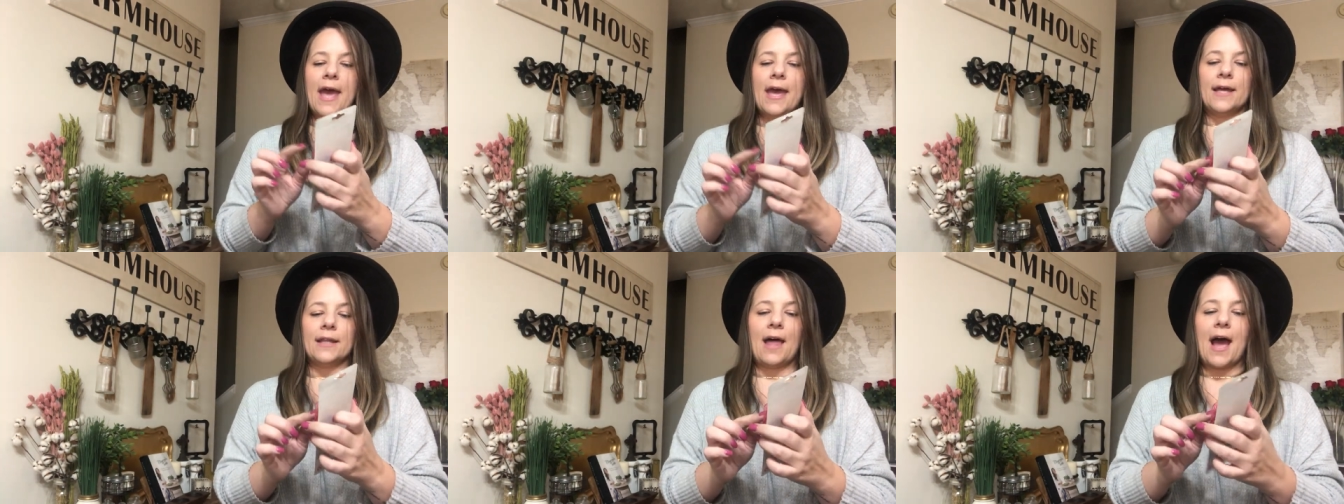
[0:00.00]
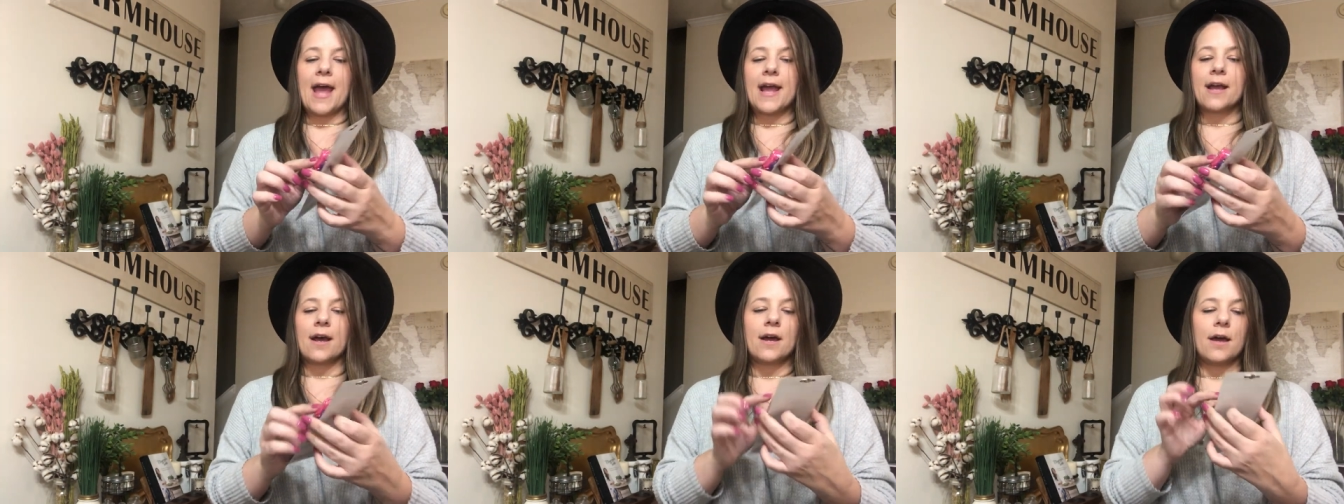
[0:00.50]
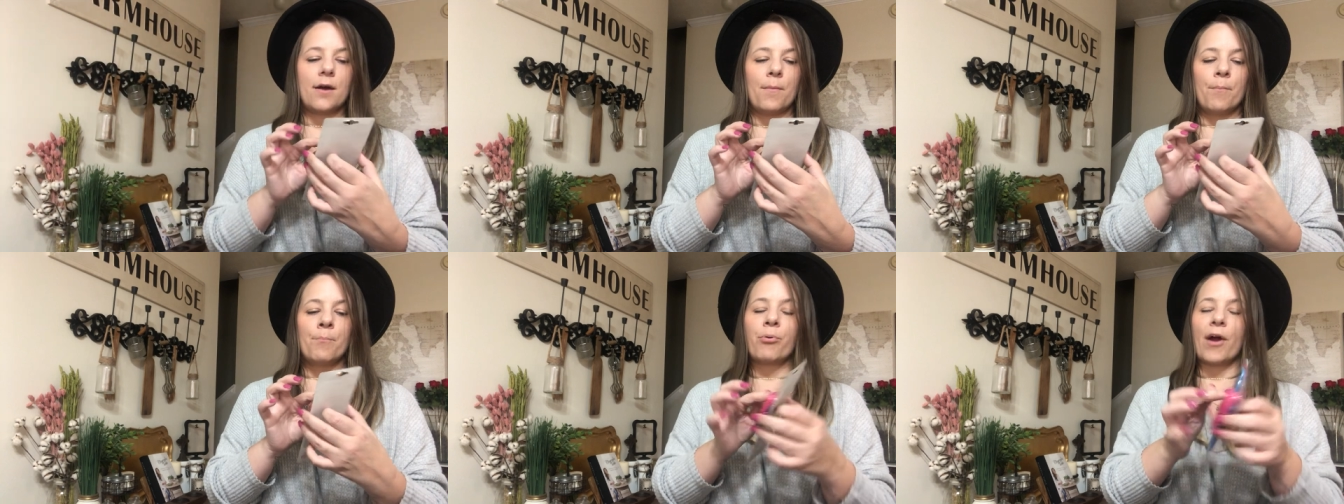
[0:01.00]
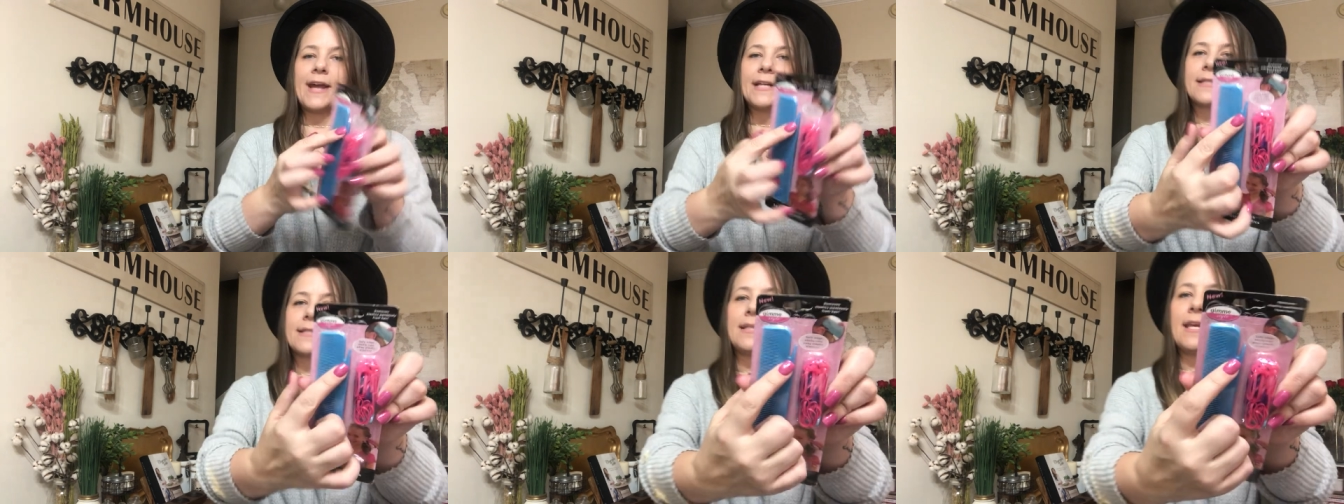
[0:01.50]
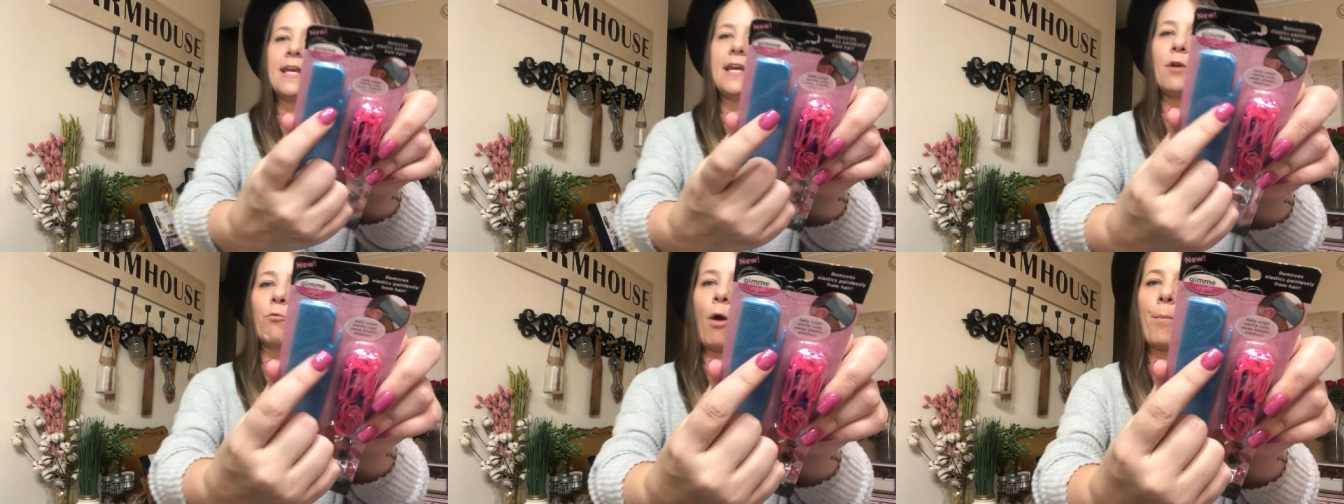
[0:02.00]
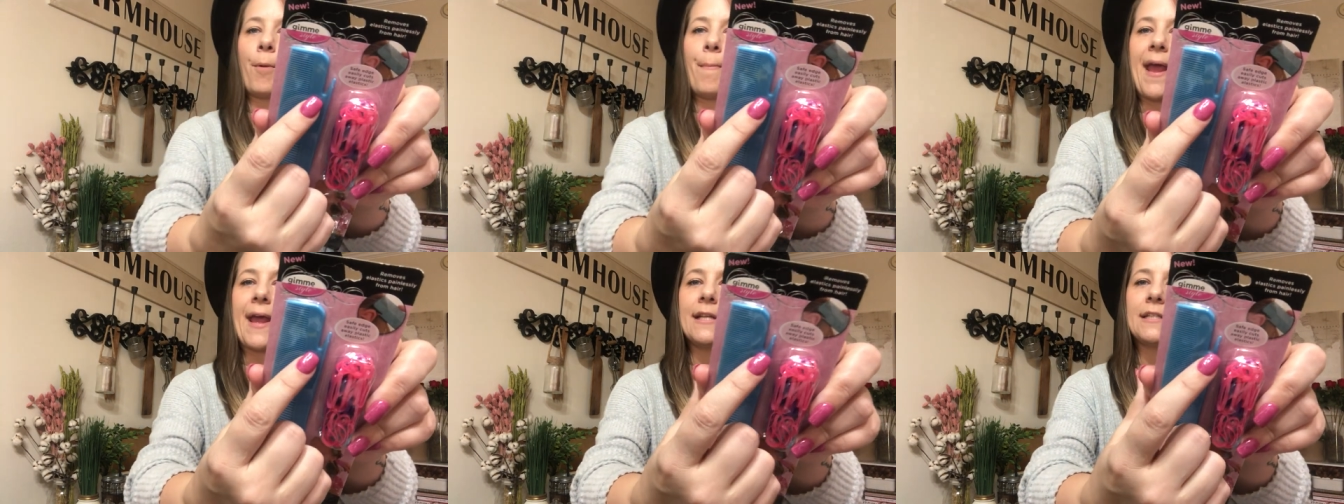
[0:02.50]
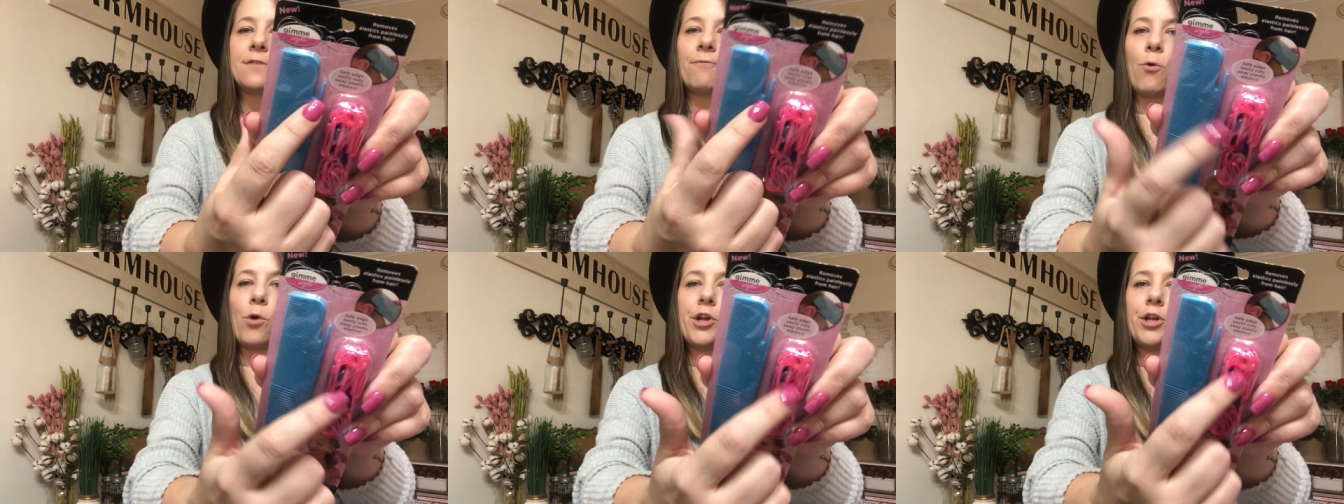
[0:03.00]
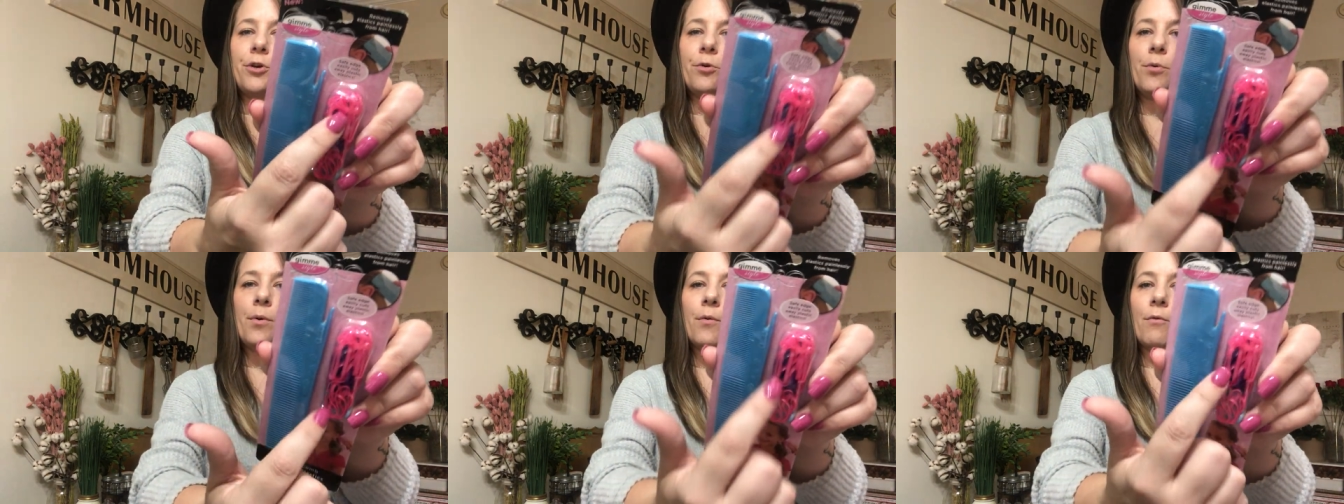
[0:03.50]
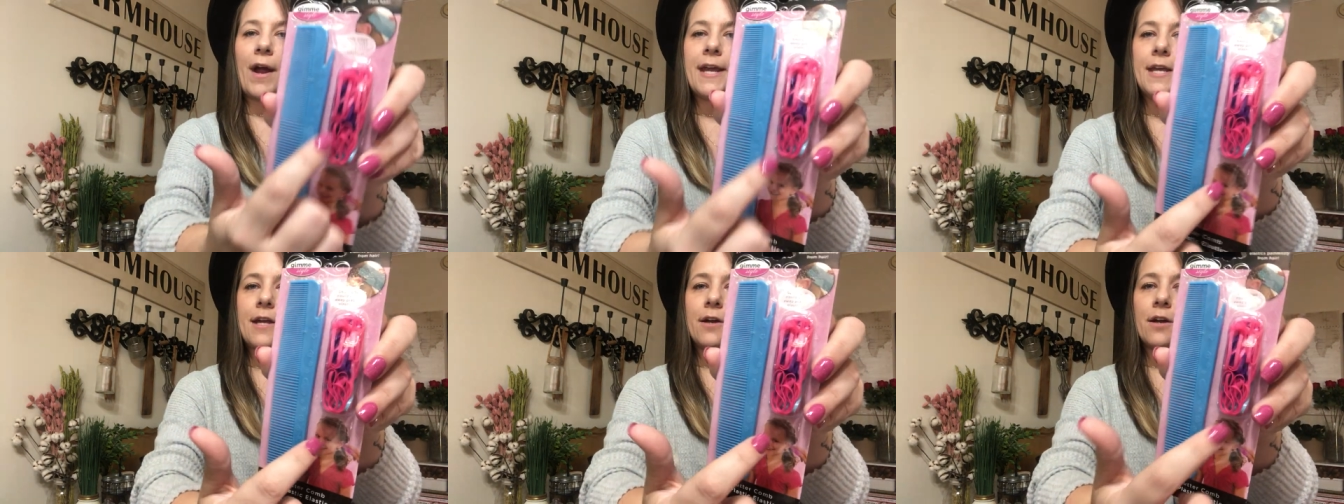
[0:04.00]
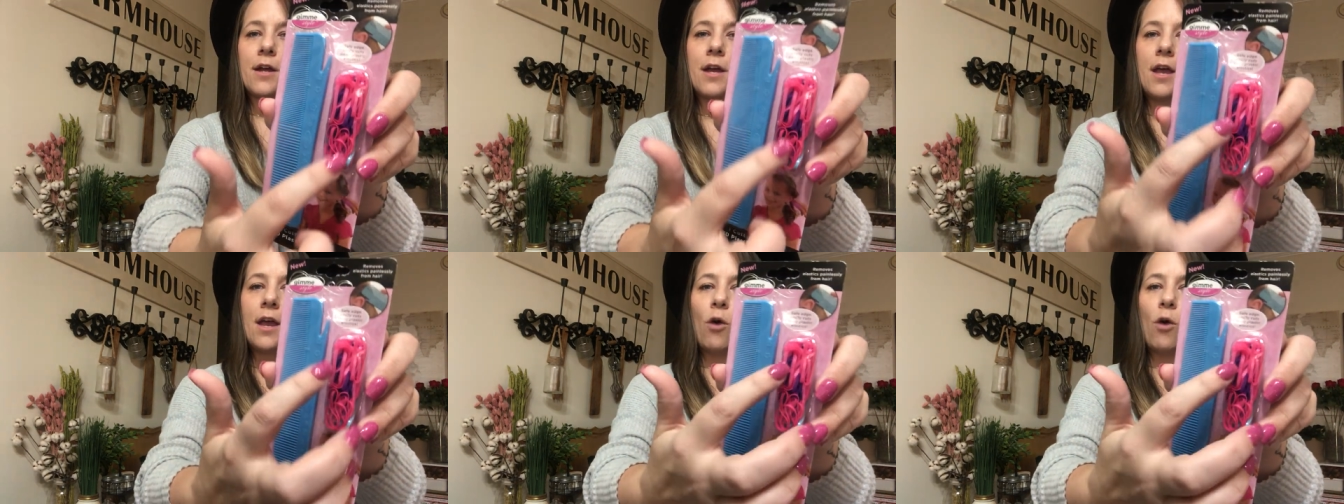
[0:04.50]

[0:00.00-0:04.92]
It like breaks the rubber bands for you right here.